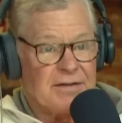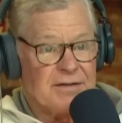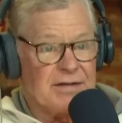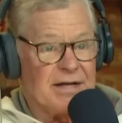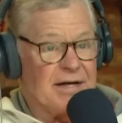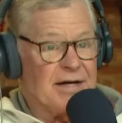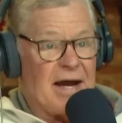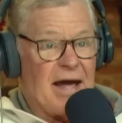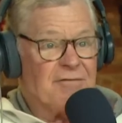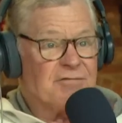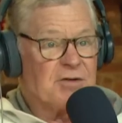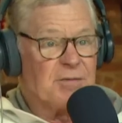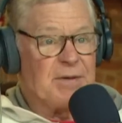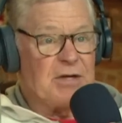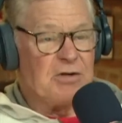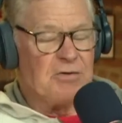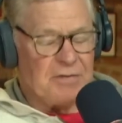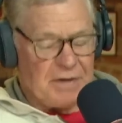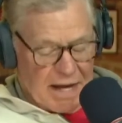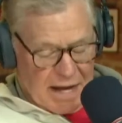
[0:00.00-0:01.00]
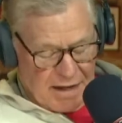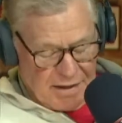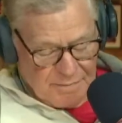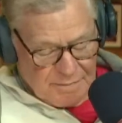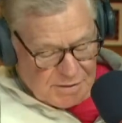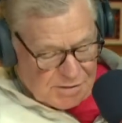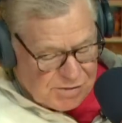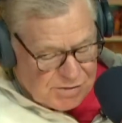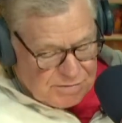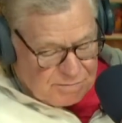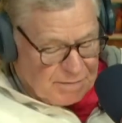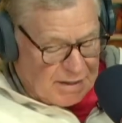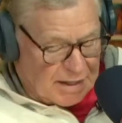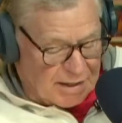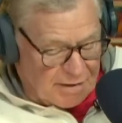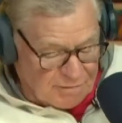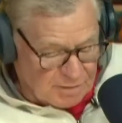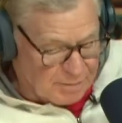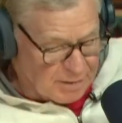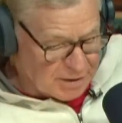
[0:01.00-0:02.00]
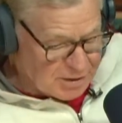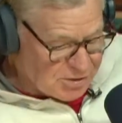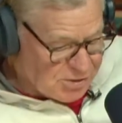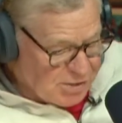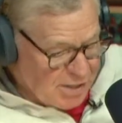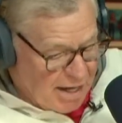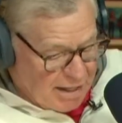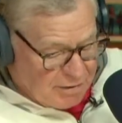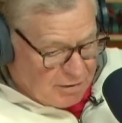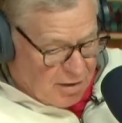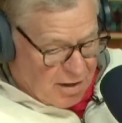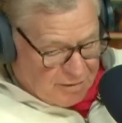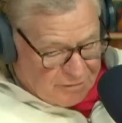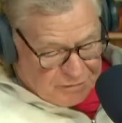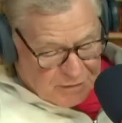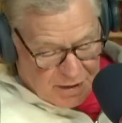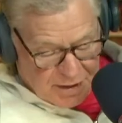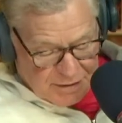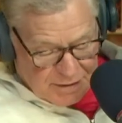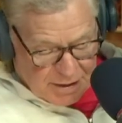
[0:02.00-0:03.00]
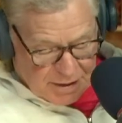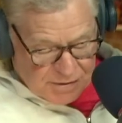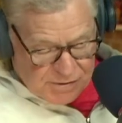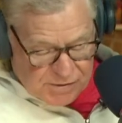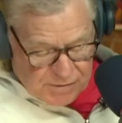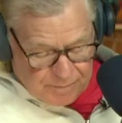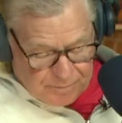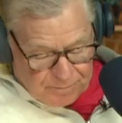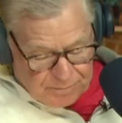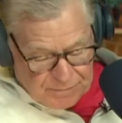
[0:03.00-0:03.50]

Did it have to be unanimous that everybody signed off on this?